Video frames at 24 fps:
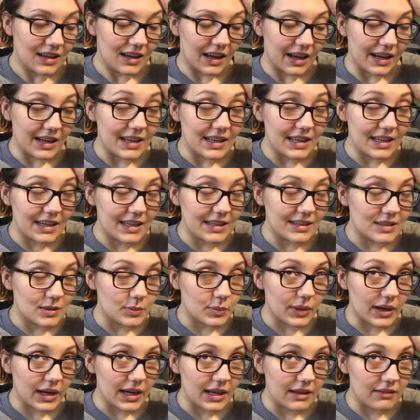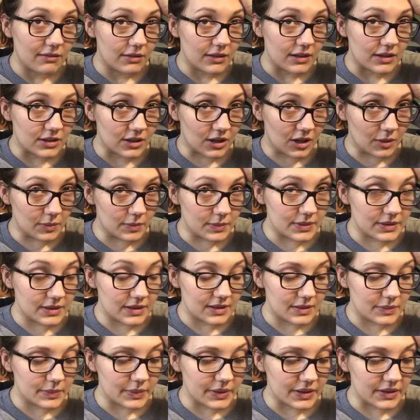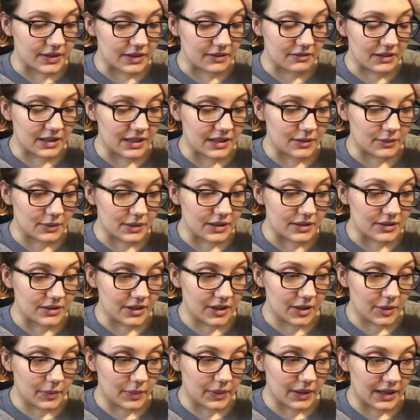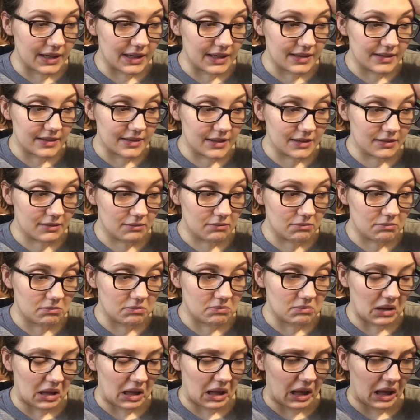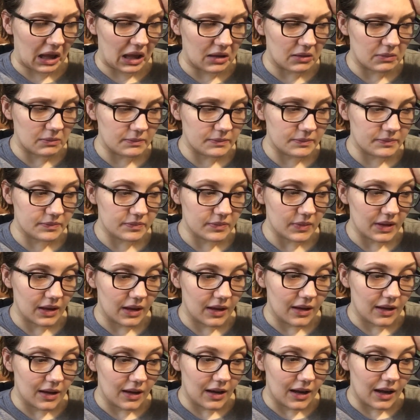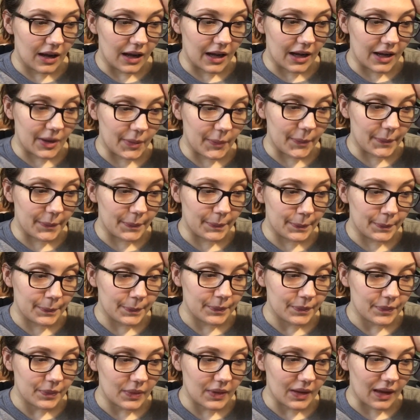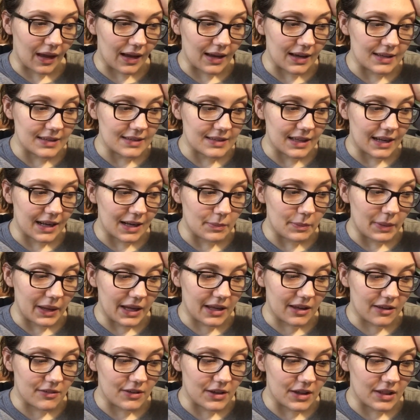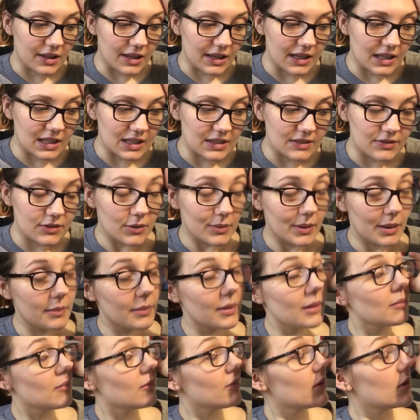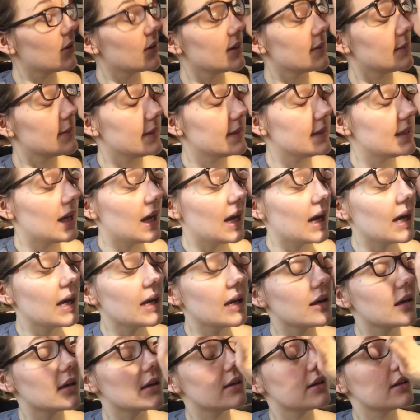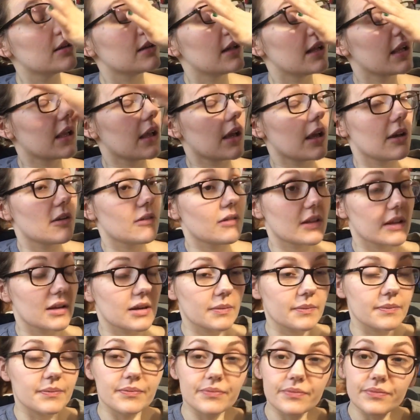I need to brave the shops because I really don't want to do it, but I need to. Yeah. Um, I said I'd bake a few things for my mum for Christmas Day and like over the